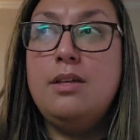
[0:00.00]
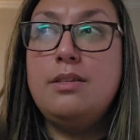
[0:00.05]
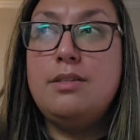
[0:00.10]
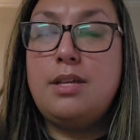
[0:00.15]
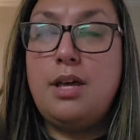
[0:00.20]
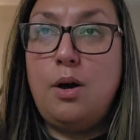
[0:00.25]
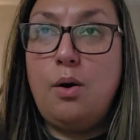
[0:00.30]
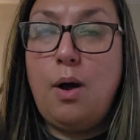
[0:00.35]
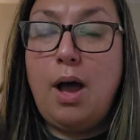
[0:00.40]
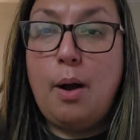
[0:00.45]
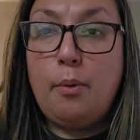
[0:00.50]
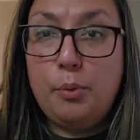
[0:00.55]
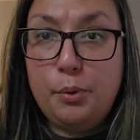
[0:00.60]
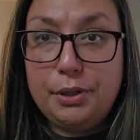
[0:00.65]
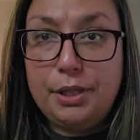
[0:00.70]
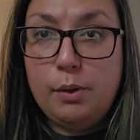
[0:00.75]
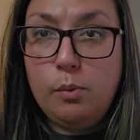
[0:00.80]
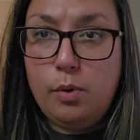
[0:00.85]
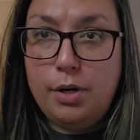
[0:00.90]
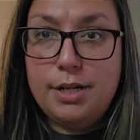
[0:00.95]
So I
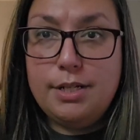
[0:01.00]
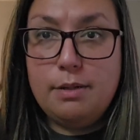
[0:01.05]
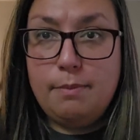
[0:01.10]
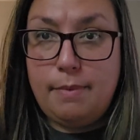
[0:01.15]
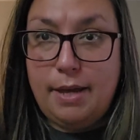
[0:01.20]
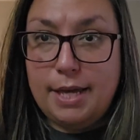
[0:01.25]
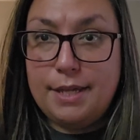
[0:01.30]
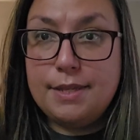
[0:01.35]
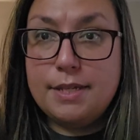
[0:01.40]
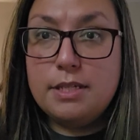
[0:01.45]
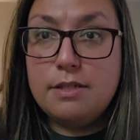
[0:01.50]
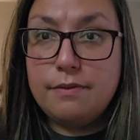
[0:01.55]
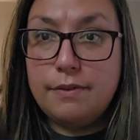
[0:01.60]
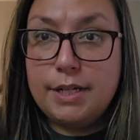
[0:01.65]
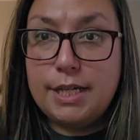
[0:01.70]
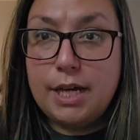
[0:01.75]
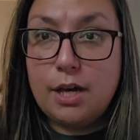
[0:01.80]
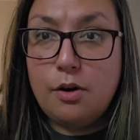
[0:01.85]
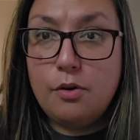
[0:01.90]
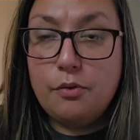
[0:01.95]
really wanted to make this
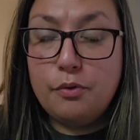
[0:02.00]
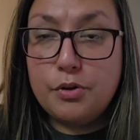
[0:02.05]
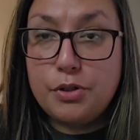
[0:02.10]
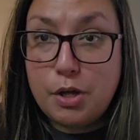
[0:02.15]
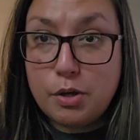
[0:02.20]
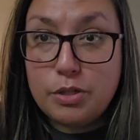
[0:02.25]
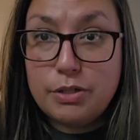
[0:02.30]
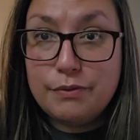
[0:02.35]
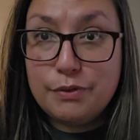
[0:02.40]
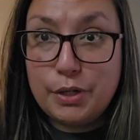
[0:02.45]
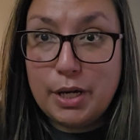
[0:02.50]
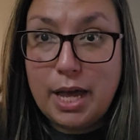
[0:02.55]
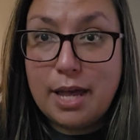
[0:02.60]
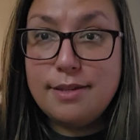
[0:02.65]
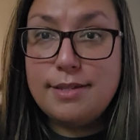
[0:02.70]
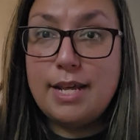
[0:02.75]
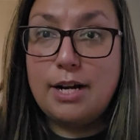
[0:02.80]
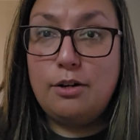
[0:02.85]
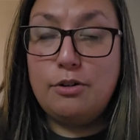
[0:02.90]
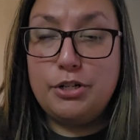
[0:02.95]
video for those of you
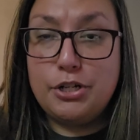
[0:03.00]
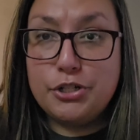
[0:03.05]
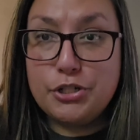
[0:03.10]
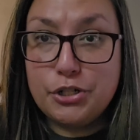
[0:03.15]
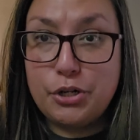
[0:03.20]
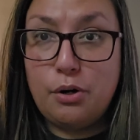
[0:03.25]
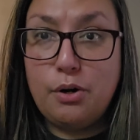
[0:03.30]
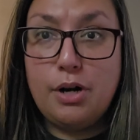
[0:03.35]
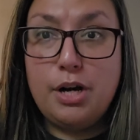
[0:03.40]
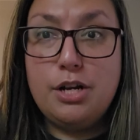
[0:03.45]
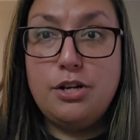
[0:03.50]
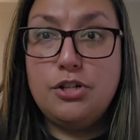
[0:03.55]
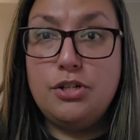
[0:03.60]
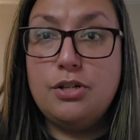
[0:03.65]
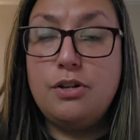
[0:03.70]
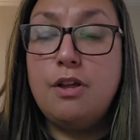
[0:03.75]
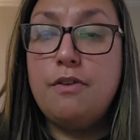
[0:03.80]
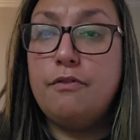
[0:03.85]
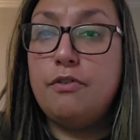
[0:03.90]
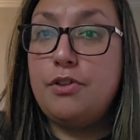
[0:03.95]
guys that are
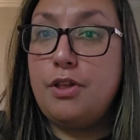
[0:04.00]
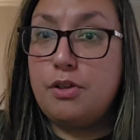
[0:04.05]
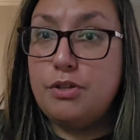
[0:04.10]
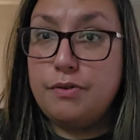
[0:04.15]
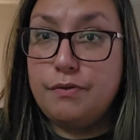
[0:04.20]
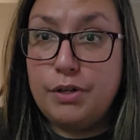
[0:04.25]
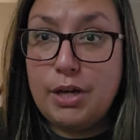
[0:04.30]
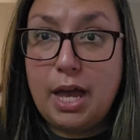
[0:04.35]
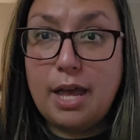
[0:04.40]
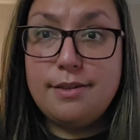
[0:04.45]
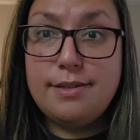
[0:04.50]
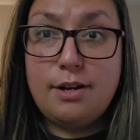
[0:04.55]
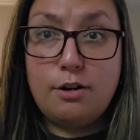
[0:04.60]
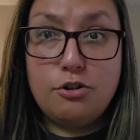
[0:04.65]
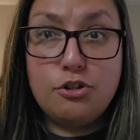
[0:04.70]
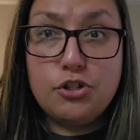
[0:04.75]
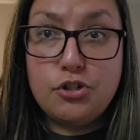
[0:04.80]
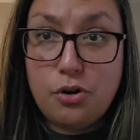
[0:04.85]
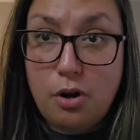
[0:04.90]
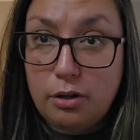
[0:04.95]
discouraged, for those of you guys that
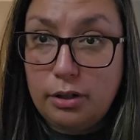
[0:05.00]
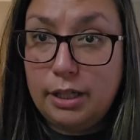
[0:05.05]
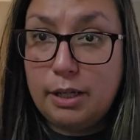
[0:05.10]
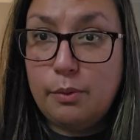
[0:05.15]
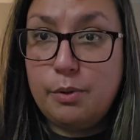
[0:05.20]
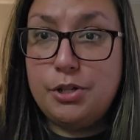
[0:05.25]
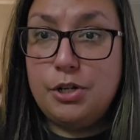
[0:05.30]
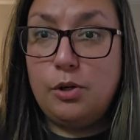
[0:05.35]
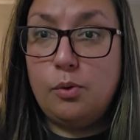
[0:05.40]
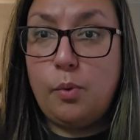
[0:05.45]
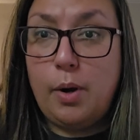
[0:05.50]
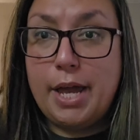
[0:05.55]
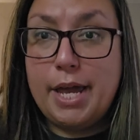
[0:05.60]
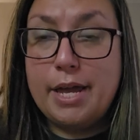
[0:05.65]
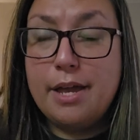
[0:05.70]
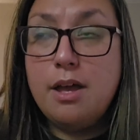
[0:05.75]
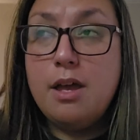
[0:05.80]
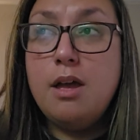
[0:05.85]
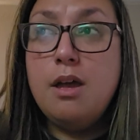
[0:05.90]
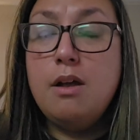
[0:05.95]
are struggling with your
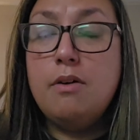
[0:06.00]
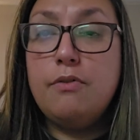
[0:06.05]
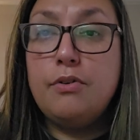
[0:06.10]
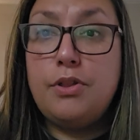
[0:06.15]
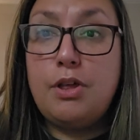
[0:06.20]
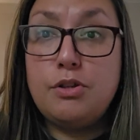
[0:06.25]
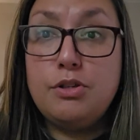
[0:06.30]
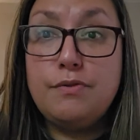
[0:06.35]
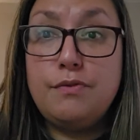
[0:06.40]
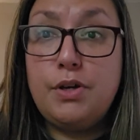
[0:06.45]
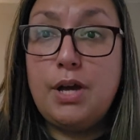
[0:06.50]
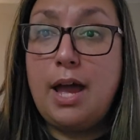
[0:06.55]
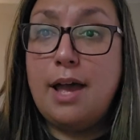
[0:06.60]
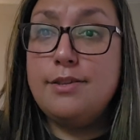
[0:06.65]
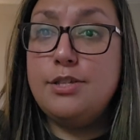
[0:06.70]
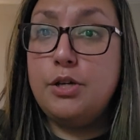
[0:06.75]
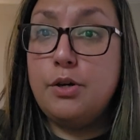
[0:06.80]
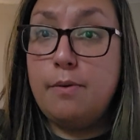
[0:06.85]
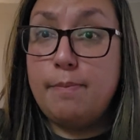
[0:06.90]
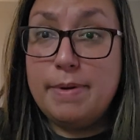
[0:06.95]
weight, for those of you
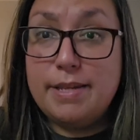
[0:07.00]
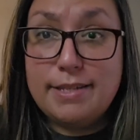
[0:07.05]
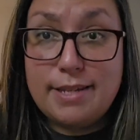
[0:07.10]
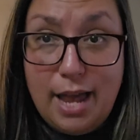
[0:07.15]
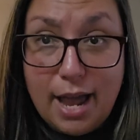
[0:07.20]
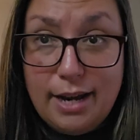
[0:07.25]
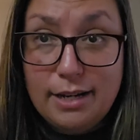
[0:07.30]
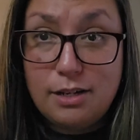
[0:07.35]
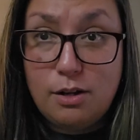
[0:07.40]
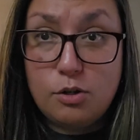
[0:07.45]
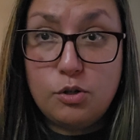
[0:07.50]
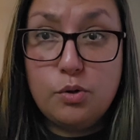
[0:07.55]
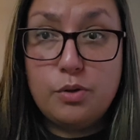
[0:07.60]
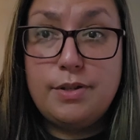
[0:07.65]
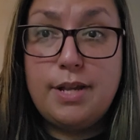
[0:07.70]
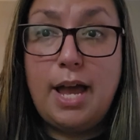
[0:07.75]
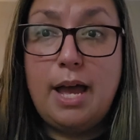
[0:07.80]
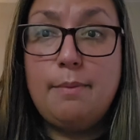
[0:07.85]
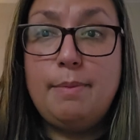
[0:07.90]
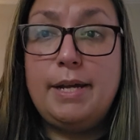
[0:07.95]
guys who have been diagnosed
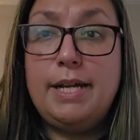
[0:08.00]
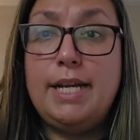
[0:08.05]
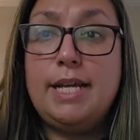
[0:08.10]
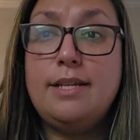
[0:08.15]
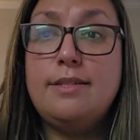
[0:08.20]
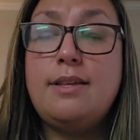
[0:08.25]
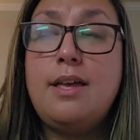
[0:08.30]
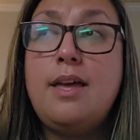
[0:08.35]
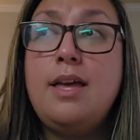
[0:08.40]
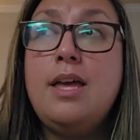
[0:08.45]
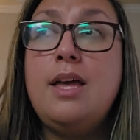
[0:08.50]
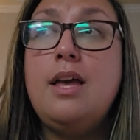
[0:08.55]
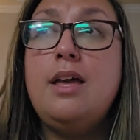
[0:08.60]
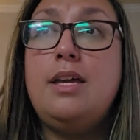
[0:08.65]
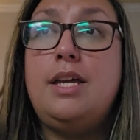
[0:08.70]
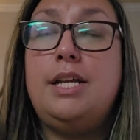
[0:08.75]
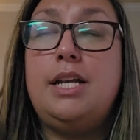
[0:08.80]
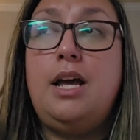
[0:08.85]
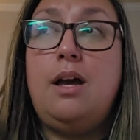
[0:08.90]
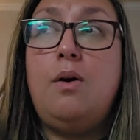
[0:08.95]
with diabetes.
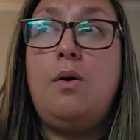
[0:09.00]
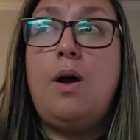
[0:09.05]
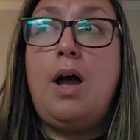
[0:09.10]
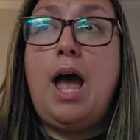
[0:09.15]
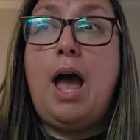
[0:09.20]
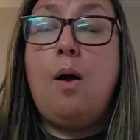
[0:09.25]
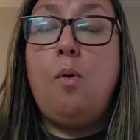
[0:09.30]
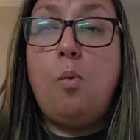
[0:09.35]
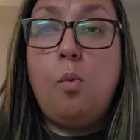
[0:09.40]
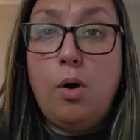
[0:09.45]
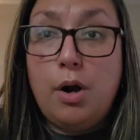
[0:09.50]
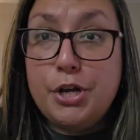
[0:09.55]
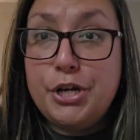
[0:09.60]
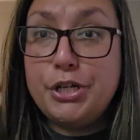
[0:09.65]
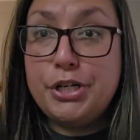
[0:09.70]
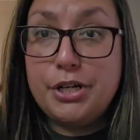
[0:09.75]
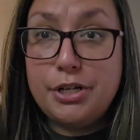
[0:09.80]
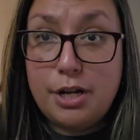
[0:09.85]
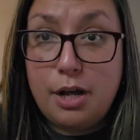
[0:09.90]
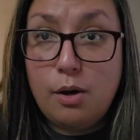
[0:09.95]
You know, I want
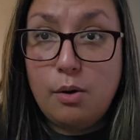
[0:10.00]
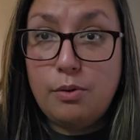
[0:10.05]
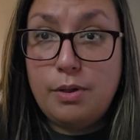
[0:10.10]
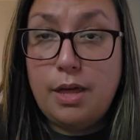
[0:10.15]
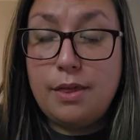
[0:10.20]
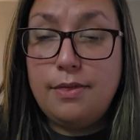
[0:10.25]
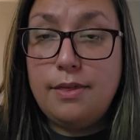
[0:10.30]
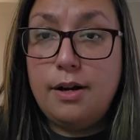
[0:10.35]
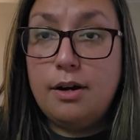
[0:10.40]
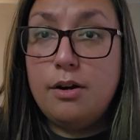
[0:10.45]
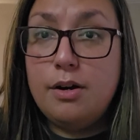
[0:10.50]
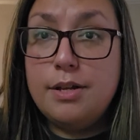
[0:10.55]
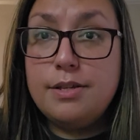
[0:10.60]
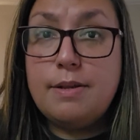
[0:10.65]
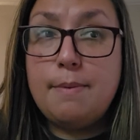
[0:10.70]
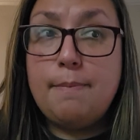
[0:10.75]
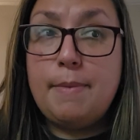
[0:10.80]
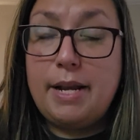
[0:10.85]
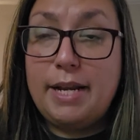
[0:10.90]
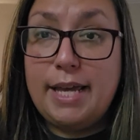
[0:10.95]
you to know that there
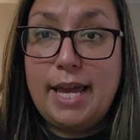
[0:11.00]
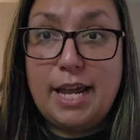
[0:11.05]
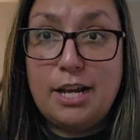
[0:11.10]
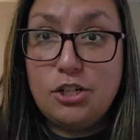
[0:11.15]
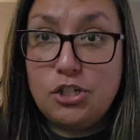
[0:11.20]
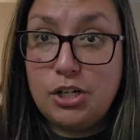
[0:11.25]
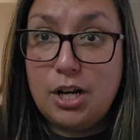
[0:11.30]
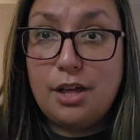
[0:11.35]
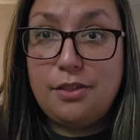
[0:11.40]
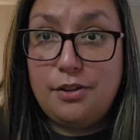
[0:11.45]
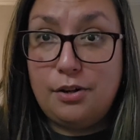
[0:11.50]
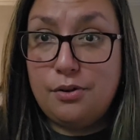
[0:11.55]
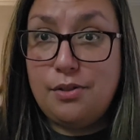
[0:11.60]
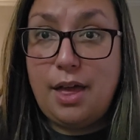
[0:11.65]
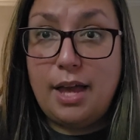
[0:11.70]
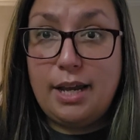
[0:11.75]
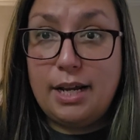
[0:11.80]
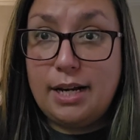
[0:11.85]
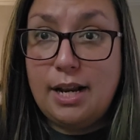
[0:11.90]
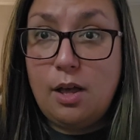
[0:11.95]
is a medication out there
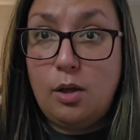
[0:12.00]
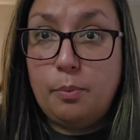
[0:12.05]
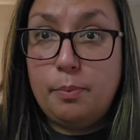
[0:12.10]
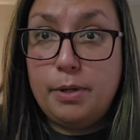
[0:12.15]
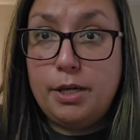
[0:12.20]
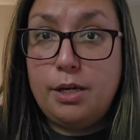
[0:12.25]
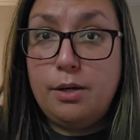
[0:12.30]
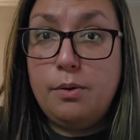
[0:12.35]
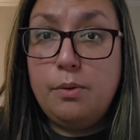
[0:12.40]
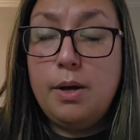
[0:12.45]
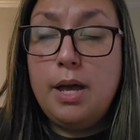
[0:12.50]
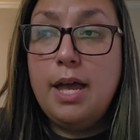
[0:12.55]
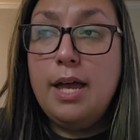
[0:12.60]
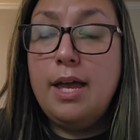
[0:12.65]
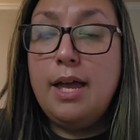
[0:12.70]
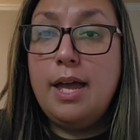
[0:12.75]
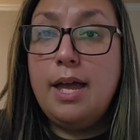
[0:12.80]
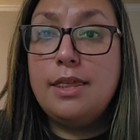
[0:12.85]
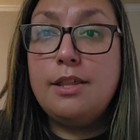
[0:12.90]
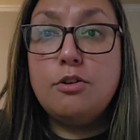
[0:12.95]
that can help you.
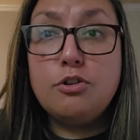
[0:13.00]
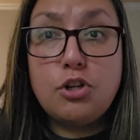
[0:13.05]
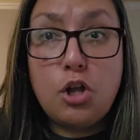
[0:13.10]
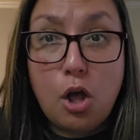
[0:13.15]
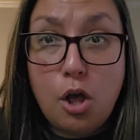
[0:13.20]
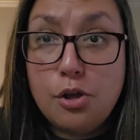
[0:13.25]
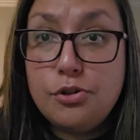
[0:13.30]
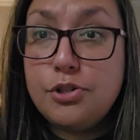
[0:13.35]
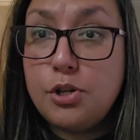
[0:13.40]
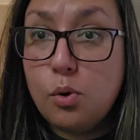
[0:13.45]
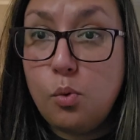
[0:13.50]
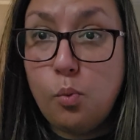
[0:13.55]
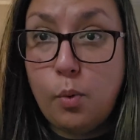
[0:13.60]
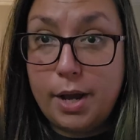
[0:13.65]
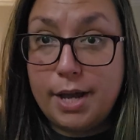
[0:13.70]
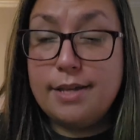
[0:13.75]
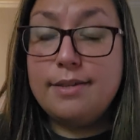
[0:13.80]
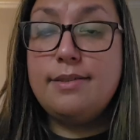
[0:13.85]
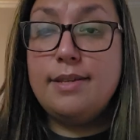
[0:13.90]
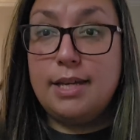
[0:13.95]
There's also
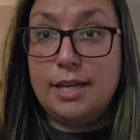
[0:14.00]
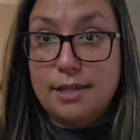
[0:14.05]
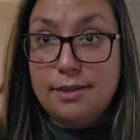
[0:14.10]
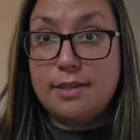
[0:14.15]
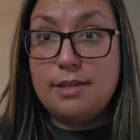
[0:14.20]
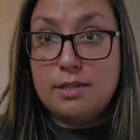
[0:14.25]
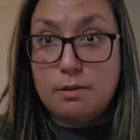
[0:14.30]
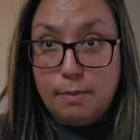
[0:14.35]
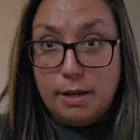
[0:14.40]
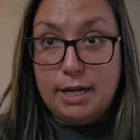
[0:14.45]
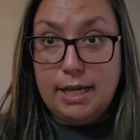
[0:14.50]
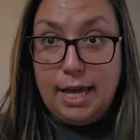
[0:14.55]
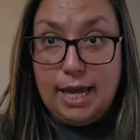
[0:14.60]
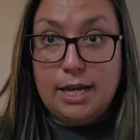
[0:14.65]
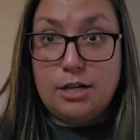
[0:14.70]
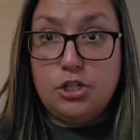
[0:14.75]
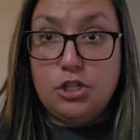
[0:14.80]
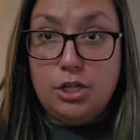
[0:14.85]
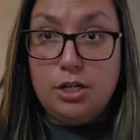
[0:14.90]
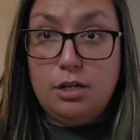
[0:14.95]
ways to get this
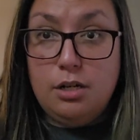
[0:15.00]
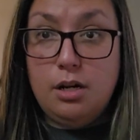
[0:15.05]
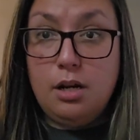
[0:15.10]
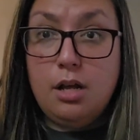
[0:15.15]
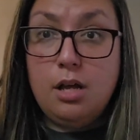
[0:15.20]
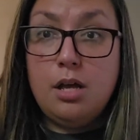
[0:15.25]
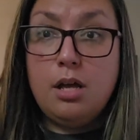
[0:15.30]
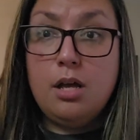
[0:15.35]
medication